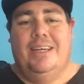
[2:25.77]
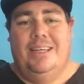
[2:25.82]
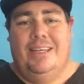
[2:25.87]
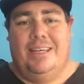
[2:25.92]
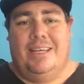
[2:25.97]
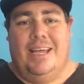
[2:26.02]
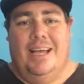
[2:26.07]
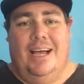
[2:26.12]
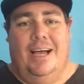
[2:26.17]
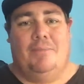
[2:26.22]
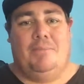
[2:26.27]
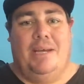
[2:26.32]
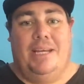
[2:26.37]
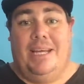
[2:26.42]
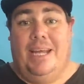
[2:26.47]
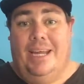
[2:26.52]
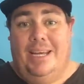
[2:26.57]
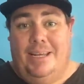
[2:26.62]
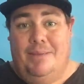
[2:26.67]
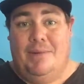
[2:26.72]
You can't
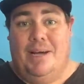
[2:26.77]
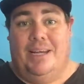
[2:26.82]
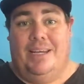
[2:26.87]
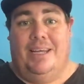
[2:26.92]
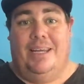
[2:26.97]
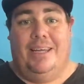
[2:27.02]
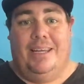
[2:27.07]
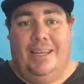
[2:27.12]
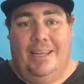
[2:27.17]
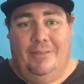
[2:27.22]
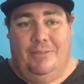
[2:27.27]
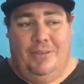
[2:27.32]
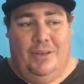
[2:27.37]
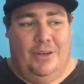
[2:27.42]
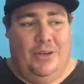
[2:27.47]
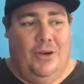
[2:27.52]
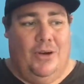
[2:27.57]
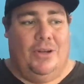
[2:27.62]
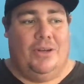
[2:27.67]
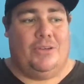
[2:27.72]
make any money if
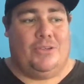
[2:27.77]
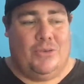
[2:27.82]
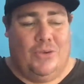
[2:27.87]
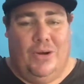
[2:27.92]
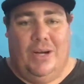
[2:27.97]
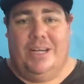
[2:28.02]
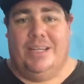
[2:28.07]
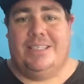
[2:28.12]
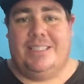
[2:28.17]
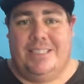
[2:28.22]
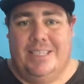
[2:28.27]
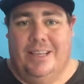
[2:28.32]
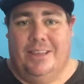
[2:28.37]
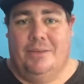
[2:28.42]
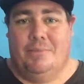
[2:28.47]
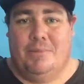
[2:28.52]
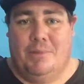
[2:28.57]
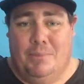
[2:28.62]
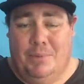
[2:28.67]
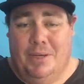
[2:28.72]
you're not trying to sell
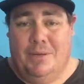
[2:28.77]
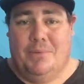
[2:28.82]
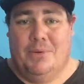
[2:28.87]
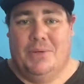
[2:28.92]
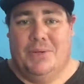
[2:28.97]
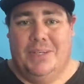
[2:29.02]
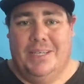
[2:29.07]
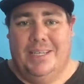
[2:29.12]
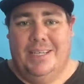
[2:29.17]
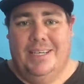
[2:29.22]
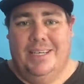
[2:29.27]
them to people.